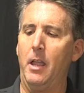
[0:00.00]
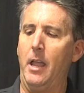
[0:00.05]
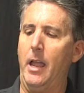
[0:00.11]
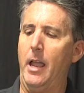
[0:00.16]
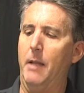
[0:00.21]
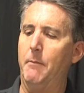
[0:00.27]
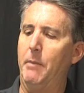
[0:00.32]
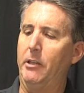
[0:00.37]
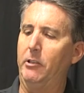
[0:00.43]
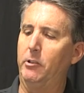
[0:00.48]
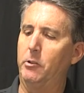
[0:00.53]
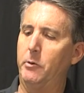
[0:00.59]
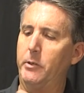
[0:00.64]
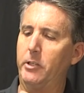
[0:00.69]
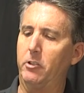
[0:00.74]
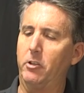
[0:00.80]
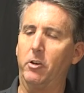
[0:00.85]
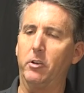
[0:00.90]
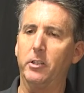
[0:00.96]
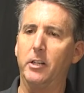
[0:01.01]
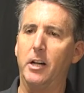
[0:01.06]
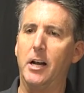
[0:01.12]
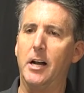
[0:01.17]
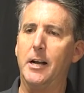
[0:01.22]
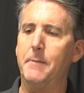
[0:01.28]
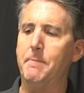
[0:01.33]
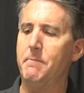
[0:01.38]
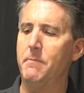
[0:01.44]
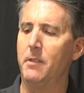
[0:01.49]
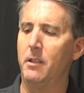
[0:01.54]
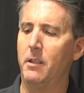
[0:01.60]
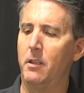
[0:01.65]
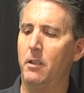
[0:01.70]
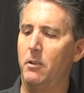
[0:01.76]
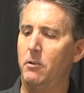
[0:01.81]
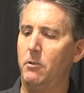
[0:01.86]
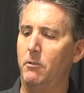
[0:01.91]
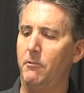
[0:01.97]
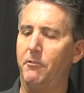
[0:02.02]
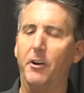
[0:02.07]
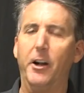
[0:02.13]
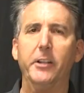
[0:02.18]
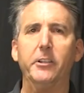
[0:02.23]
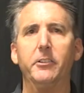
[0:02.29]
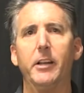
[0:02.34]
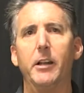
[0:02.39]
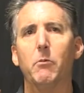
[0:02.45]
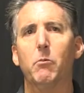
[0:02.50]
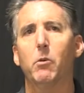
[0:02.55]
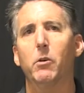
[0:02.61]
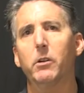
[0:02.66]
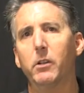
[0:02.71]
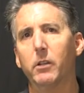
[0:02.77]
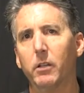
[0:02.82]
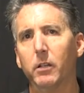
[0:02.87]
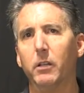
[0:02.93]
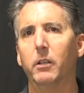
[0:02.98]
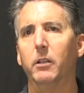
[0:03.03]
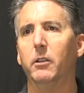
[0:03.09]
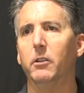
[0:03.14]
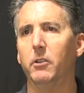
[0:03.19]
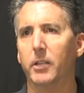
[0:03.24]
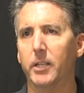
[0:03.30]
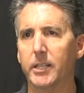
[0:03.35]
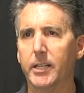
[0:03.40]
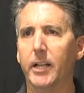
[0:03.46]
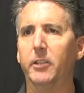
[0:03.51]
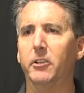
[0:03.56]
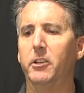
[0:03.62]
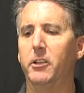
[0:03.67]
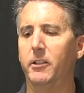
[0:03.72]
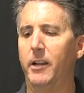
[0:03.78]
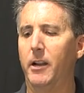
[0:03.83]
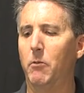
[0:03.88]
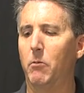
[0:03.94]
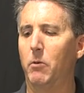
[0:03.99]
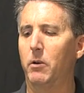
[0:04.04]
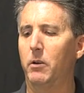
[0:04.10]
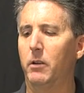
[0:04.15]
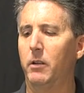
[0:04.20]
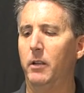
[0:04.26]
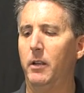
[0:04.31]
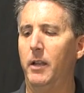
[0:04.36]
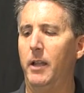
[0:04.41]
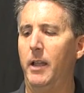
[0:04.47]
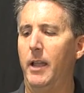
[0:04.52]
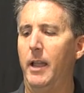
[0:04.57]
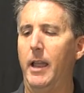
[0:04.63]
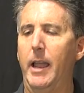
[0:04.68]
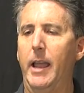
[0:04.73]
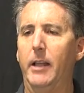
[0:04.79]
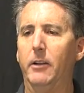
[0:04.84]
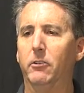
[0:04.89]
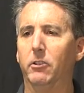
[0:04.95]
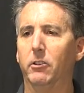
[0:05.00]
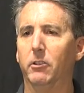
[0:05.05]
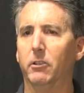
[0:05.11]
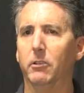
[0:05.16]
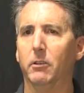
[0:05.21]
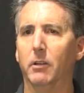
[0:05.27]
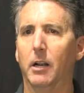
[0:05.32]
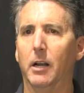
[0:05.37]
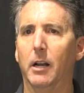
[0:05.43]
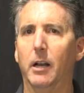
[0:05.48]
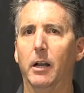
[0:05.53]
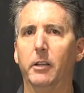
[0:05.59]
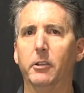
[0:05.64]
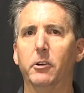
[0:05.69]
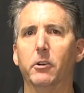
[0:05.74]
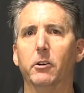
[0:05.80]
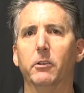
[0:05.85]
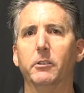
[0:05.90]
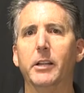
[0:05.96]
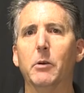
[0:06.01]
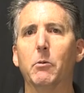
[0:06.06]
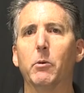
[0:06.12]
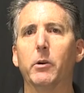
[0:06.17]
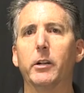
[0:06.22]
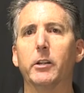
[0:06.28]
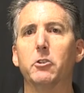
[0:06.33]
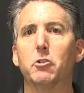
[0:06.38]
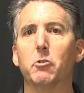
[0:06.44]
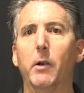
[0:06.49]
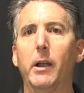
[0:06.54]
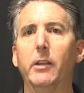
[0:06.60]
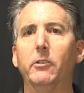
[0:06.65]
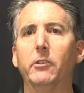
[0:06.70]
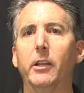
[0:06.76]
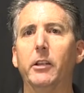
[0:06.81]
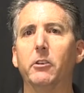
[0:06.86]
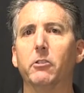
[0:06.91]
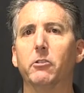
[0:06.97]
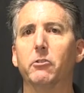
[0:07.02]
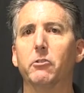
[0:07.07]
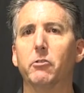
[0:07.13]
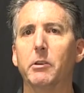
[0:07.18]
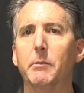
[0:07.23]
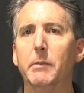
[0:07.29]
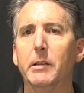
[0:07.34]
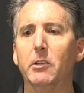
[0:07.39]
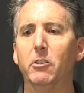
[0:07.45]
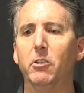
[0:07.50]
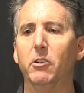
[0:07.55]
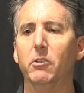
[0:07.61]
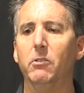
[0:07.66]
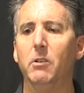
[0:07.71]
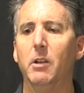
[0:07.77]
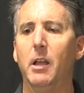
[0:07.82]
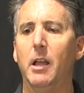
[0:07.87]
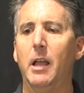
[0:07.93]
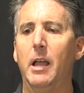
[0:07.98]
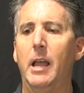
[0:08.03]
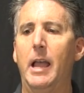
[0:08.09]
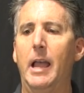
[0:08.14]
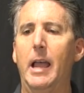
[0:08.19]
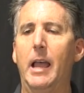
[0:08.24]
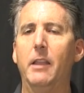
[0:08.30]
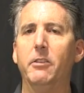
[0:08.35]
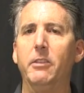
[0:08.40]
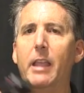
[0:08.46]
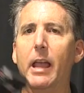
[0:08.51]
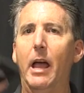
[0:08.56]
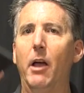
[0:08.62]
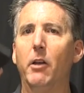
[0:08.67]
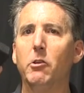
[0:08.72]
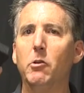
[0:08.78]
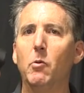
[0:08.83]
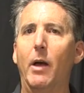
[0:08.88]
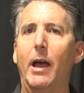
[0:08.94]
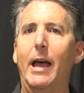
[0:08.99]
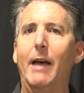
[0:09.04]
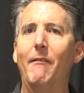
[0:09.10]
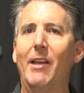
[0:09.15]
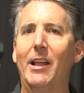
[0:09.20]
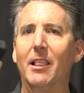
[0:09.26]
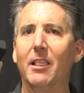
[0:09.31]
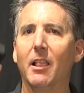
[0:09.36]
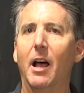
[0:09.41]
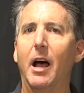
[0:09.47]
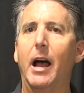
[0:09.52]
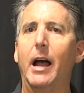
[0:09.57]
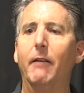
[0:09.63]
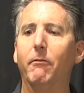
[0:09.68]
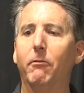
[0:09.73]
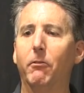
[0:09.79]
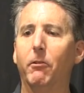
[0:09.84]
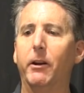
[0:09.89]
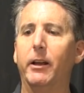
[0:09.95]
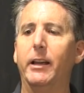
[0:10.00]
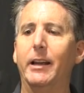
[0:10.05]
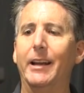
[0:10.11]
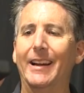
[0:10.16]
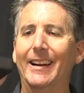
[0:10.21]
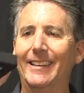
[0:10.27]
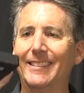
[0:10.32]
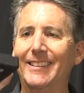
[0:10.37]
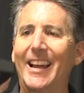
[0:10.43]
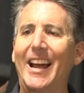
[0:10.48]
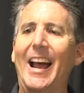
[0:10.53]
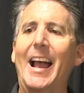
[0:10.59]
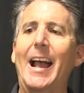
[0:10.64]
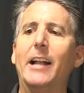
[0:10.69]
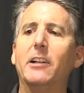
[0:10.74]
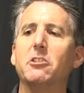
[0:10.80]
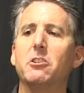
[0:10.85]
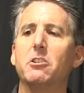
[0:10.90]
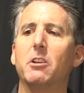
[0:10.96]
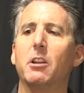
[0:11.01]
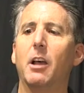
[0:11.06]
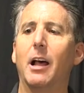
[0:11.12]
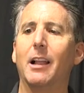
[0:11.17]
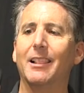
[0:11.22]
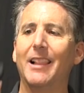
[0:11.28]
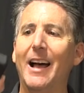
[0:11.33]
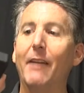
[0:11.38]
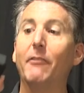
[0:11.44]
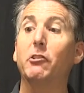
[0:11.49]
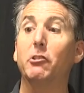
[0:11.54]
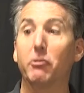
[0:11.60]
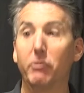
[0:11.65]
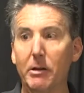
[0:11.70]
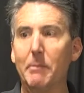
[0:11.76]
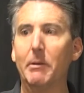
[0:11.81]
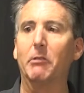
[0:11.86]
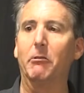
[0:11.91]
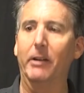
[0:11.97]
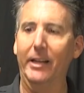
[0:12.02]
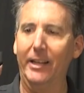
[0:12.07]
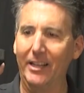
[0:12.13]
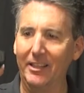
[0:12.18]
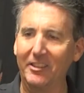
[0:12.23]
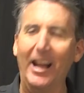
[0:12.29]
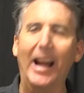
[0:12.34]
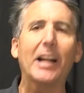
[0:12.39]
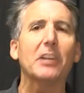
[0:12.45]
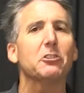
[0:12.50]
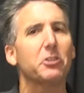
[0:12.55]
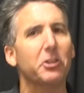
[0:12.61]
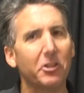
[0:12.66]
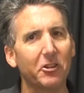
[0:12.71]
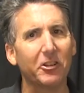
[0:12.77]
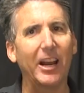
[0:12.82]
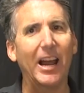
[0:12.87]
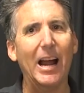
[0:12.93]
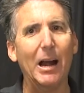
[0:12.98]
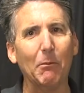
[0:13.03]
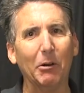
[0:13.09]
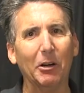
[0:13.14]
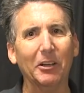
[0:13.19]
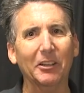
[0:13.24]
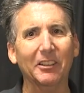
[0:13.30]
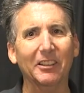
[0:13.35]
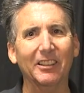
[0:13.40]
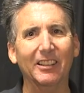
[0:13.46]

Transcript: And basically when you turn it on, you find your network, you connect to your network, enter your network address that you're streaming to, and now you have a live rig attached, a live streaming rig attached to your camera